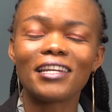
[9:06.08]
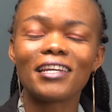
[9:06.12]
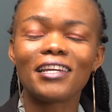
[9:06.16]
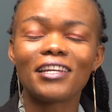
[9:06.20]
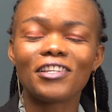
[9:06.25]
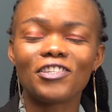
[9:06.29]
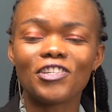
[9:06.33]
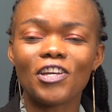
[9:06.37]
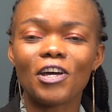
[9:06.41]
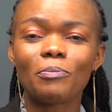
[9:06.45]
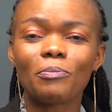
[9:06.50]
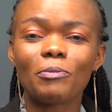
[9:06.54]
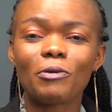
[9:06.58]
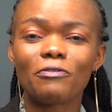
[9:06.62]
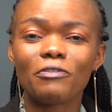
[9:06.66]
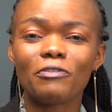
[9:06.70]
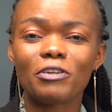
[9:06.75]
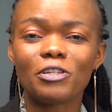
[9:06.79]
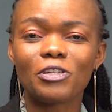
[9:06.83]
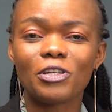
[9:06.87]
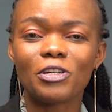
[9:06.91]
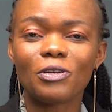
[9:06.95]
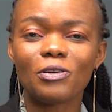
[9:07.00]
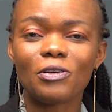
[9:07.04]
HR
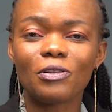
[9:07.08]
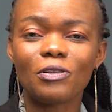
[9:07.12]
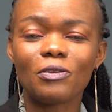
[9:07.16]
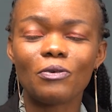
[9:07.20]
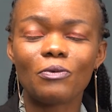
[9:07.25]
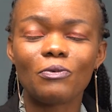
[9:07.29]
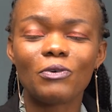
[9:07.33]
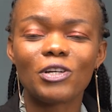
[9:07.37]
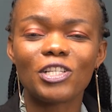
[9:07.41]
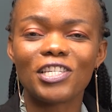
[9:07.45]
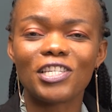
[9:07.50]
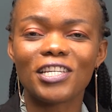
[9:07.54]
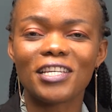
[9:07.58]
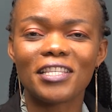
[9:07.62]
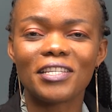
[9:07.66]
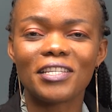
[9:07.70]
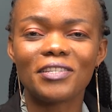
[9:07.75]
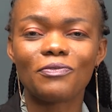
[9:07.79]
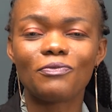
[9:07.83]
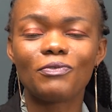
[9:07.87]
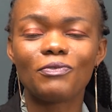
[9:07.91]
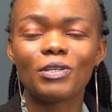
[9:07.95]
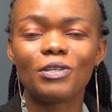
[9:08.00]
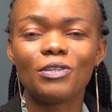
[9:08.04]
professional watching
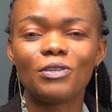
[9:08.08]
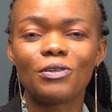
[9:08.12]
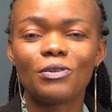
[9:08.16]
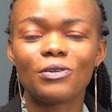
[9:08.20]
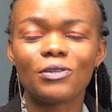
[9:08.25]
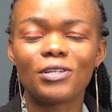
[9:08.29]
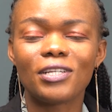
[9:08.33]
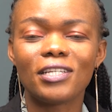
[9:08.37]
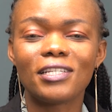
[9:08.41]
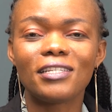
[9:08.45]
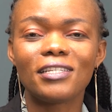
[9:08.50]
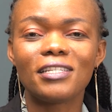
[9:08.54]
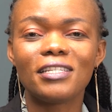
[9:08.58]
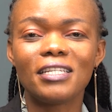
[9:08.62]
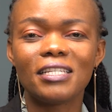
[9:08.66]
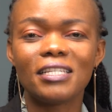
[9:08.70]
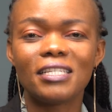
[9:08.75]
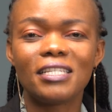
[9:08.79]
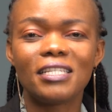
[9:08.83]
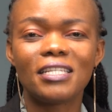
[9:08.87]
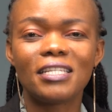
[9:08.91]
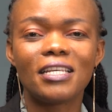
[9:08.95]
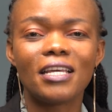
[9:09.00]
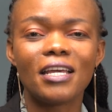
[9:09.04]
this video,
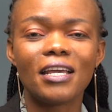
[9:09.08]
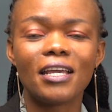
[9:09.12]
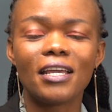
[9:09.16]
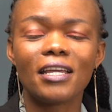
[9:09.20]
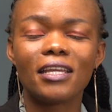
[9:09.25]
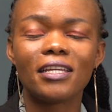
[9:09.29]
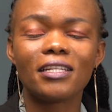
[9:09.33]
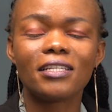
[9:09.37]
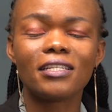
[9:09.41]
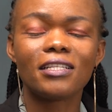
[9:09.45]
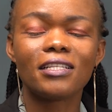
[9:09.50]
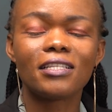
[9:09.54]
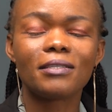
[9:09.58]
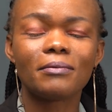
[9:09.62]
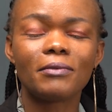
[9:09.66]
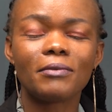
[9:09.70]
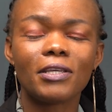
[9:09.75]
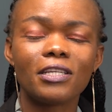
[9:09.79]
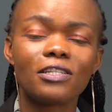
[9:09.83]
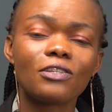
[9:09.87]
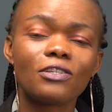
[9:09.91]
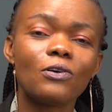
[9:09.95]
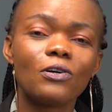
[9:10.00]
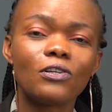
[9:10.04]
indeed,
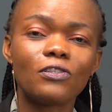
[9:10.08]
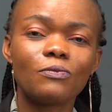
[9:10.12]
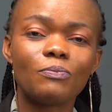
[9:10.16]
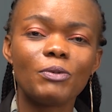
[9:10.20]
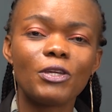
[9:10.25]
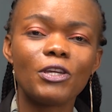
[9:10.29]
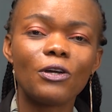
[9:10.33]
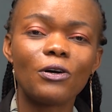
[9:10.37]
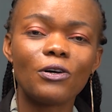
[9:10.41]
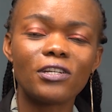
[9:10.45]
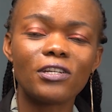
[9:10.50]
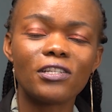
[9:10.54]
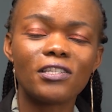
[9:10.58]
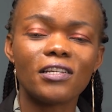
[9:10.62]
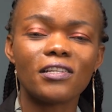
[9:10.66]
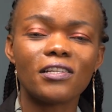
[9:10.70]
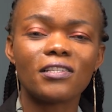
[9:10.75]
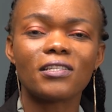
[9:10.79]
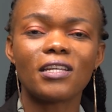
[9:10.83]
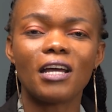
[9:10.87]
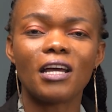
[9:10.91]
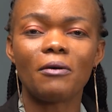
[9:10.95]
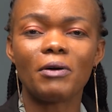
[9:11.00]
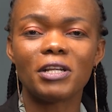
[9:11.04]
it goes beyond
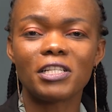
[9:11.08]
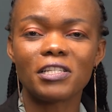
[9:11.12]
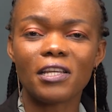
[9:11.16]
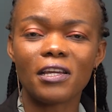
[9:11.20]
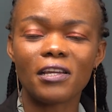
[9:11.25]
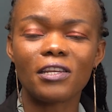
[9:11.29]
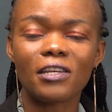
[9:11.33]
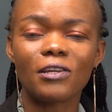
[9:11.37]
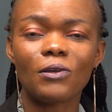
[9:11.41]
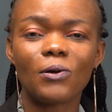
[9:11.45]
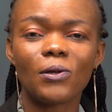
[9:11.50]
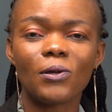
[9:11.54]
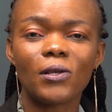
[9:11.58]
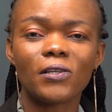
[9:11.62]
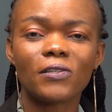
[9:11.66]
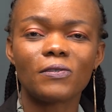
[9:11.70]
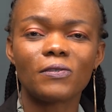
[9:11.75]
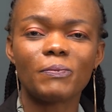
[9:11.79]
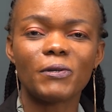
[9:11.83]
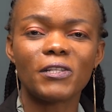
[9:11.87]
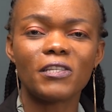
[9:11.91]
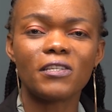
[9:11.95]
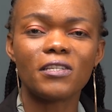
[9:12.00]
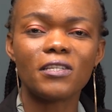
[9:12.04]
just our technical
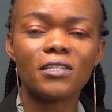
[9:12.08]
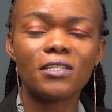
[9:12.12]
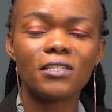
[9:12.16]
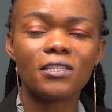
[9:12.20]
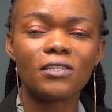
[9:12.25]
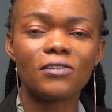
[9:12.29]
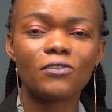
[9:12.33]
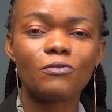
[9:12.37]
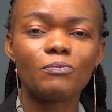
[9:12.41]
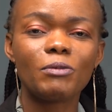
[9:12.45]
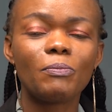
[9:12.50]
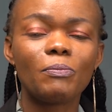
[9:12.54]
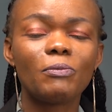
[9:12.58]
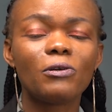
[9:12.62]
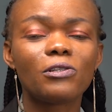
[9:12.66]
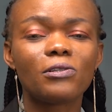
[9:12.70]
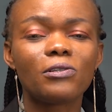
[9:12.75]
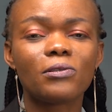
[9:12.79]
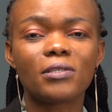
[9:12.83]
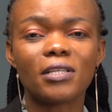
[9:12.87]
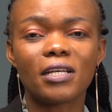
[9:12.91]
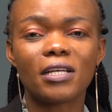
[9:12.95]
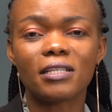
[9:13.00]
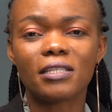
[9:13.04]
expertise to be able to
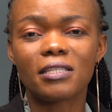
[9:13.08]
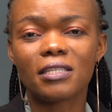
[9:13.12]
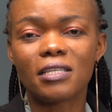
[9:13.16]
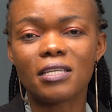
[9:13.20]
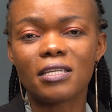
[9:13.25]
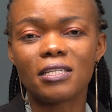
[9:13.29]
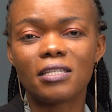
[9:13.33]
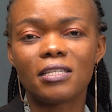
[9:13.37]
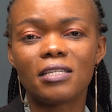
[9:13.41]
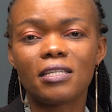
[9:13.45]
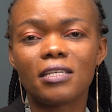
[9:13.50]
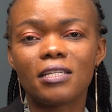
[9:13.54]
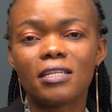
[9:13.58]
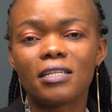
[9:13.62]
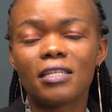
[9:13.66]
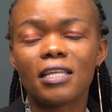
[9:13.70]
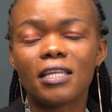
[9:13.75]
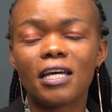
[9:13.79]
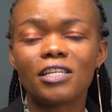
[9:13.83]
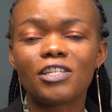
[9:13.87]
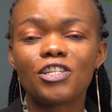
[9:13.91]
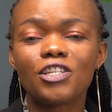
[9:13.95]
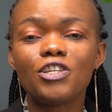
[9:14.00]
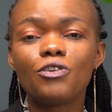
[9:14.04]
succeed in
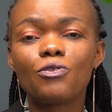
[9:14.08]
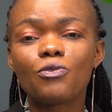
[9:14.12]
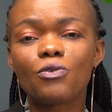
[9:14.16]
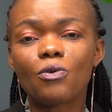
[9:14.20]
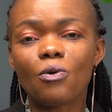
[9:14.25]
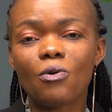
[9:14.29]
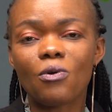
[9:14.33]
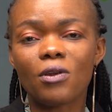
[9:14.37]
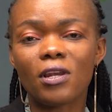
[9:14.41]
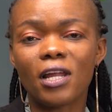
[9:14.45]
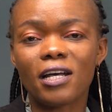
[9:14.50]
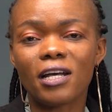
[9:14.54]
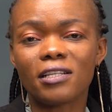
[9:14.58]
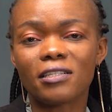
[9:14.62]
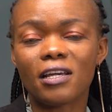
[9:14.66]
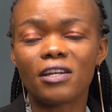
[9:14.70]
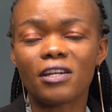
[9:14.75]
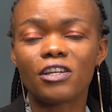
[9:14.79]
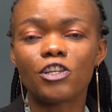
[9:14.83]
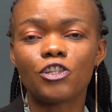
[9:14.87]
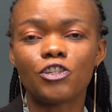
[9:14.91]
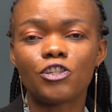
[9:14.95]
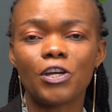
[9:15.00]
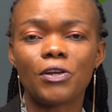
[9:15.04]
that new role as an
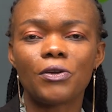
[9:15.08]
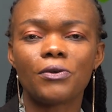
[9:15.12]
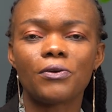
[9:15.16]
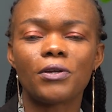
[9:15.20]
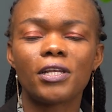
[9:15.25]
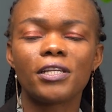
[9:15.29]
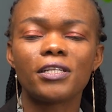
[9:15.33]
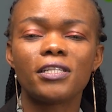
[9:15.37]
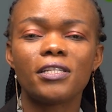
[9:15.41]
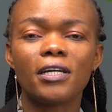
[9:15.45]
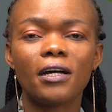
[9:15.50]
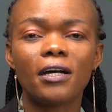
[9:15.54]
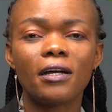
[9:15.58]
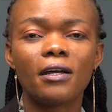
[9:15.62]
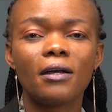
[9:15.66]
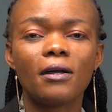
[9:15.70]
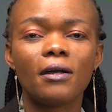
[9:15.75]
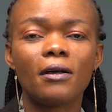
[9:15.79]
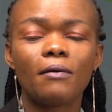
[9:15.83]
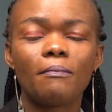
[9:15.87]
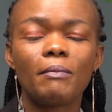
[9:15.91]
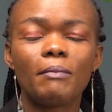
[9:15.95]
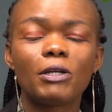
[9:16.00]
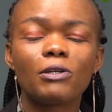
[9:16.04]
HR leader,
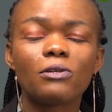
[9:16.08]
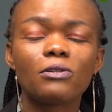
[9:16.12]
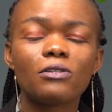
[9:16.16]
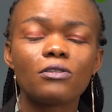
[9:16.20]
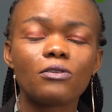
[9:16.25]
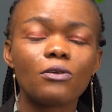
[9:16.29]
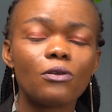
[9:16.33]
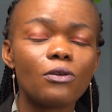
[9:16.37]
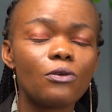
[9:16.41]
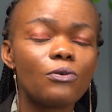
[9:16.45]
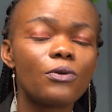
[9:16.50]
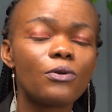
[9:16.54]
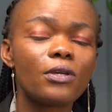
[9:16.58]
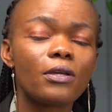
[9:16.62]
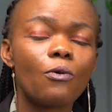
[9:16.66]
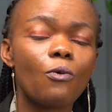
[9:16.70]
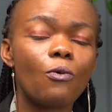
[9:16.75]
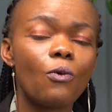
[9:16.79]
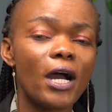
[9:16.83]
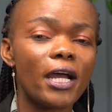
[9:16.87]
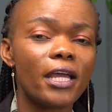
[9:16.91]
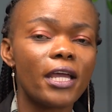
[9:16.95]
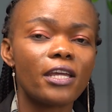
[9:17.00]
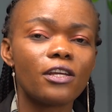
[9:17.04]
but also
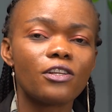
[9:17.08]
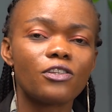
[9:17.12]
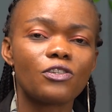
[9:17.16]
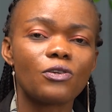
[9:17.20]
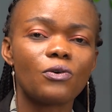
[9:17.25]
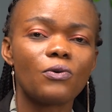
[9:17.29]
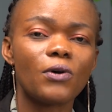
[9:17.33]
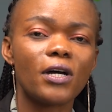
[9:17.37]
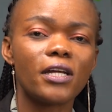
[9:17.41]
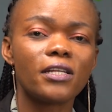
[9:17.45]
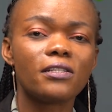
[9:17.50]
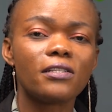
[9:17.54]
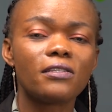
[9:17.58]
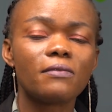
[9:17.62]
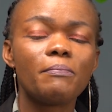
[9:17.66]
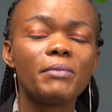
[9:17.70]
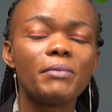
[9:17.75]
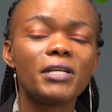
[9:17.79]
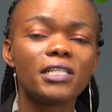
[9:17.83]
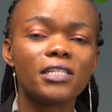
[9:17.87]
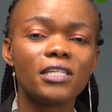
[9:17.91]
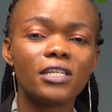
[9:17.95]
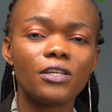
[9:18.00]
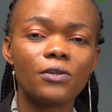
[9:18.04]
working towards
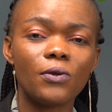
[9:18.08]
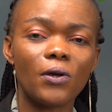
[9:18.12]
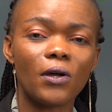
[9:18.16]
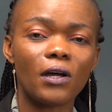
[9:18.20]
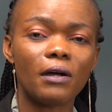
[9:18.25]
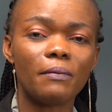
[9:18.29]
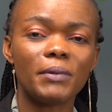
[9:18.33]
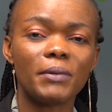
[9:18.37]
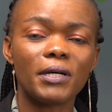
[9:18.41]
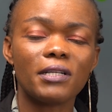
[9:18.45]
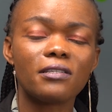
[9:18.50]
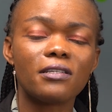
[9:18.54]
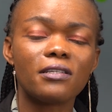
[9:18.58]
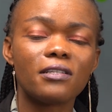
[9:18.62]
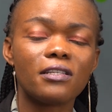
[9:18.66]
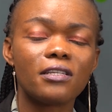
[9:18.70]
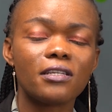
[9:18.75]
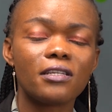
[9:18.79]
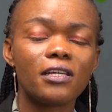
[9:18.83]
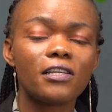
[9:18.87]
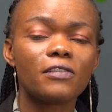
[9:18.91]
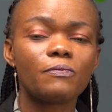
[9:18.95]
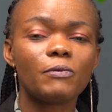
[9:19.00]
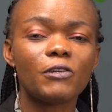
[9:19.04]
building your
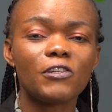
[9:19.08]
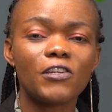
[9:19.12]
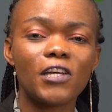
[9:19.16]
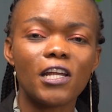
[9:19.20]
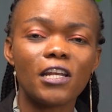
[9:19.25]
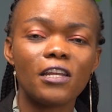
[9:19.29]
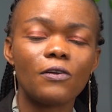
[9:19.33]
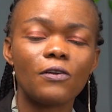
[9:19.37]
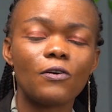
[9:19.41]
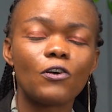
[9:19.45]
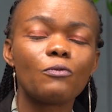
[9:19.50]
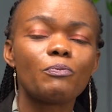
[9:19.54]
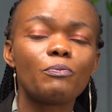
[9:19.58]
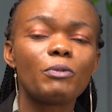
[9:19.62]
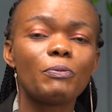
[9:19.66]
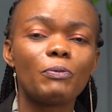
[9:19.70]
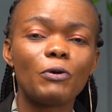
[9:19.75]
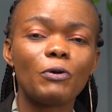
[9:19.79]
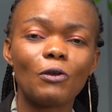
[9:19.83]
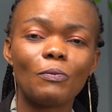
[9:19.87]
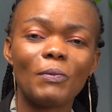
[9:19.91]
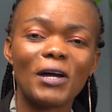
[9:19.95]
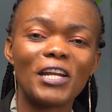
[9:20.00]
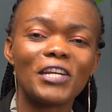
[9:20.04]
capacity, especially on
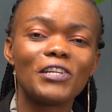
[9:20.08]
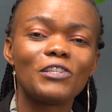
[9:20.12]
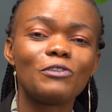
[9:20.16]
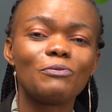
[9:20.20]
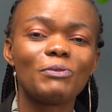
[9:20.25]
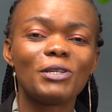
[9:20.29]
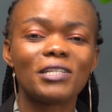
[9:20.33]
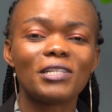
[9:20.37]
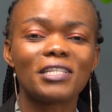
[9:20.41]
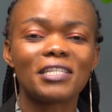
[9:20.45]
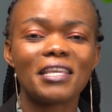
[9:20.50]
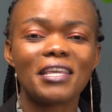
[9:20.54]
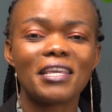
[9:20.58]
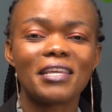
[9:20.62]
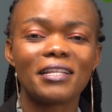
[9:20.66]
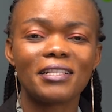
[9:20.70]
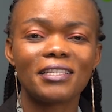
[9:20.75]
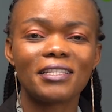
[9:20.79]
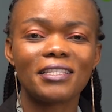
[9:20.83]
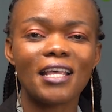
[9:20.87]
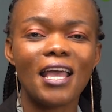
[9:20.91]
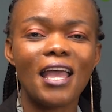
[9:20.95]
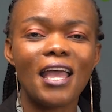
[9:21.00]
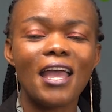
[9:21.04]
people management
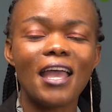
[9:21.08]
skills.